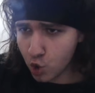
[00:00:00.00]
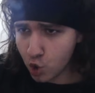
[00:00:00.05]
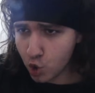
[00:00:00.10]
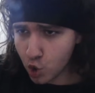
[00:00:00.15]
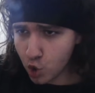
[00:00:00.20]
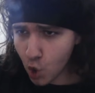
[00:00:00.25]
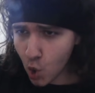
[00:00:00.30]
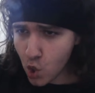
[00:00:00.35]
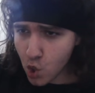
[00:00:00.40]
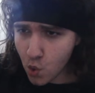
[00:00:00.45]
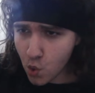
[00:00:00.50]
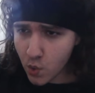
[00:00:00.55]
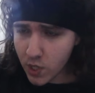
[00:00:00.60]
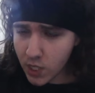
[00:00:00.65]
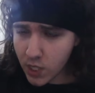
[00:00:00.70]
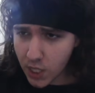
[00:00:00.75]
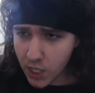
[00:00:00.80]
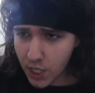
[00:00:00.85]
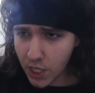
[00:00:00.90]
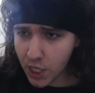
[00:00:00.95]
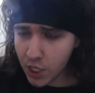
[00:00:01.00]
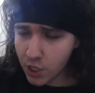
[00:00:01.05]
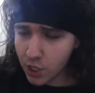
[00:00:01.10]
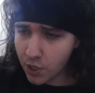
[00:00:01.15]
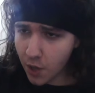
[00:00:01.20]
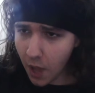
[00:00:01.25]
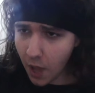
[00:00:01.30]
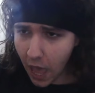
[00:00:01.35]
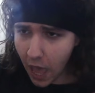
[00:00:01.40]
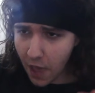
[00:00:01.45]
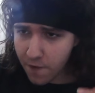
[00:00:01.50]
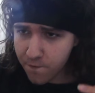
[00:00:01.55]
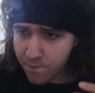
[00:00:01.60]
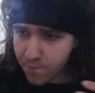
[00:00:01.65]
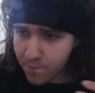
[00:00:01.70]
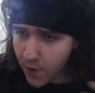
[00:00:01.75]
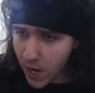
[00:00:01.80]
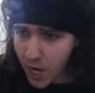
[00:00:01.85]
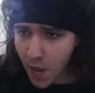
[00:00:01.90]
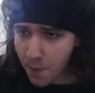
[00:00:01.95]
So you would need a
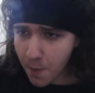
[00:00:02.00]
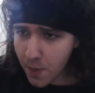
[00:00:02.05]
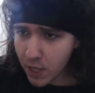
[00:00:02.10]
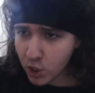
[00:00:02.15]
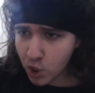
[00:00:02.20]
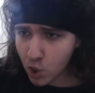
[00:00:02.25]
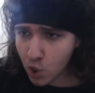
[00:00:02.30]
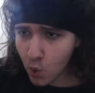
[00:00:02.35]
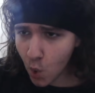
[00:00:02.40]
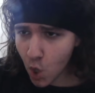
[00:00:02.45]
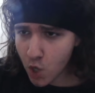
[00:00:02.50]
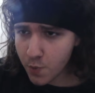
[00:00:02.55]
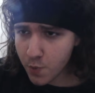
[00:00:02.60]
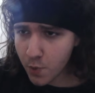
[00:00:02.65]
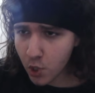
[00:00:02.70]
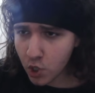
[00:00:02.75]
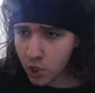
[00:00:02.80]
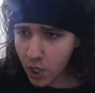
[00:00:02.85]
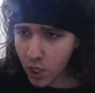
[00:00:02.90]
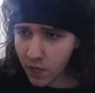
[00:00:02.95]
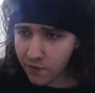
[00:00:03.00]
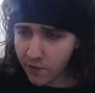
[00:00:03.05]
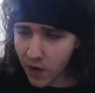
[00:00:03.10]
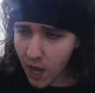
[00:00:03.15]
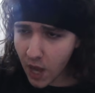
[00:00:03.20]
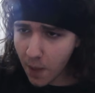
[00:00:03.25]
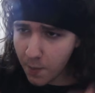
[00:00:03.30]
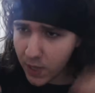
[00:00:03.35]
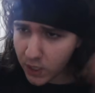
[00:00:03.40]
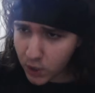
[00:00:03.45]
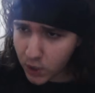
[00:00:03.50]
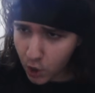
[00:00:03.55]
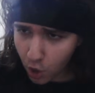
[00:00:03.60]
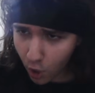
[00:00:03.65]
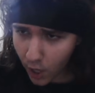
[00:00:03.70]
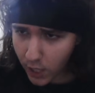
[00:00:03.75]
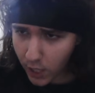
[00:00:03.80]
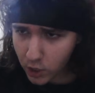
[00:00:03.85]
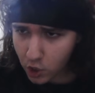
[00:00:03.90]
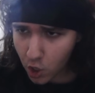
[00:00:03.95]
very amazing world building, very amazing
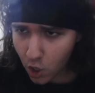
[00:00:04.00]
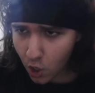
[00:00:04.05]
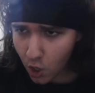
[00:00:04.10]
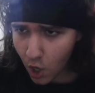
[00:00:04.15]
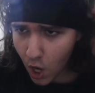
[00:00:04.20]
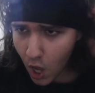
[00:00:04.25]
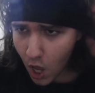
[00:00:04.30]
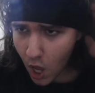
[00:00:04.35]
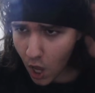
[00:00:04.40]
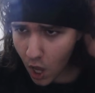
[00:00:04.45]
character